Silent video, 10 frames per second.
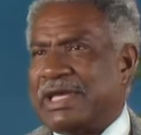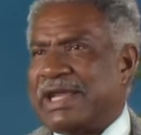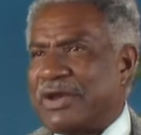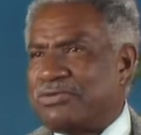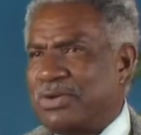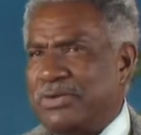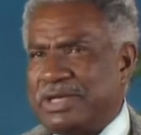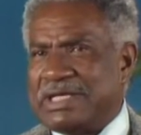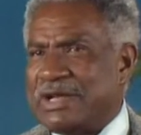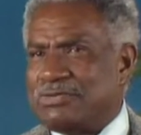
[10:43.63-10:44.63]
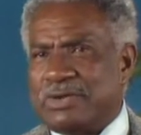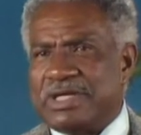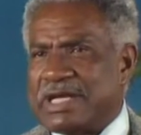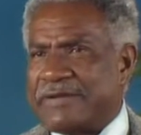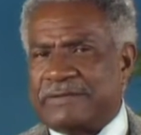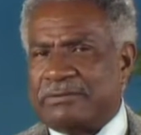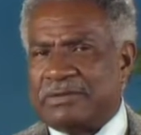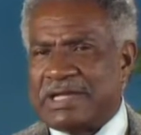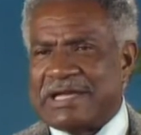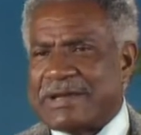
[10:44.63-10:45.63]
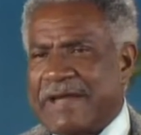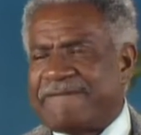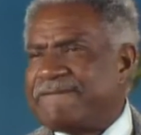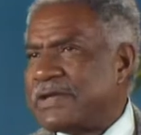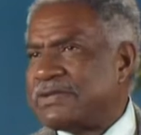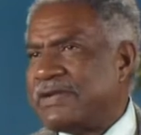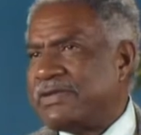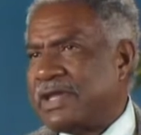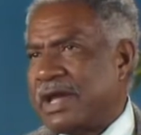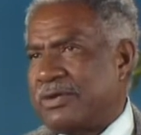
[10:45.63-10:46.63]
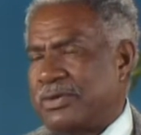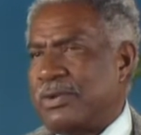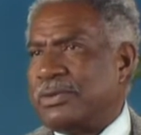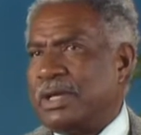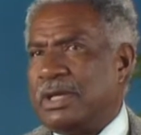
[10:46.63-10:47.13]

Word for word: And I wrote it and I wrote it and I, I felt everything I wrote.